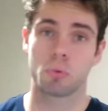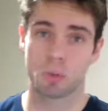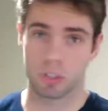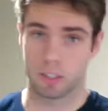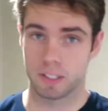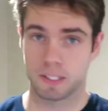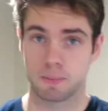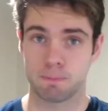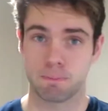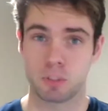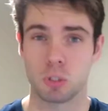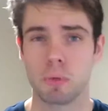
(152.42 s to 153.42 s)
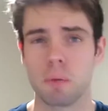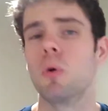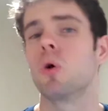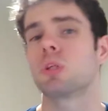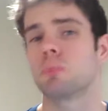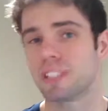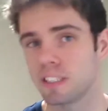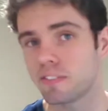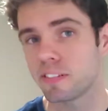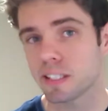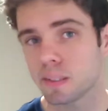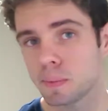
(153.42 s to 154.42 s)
products, to be more specific.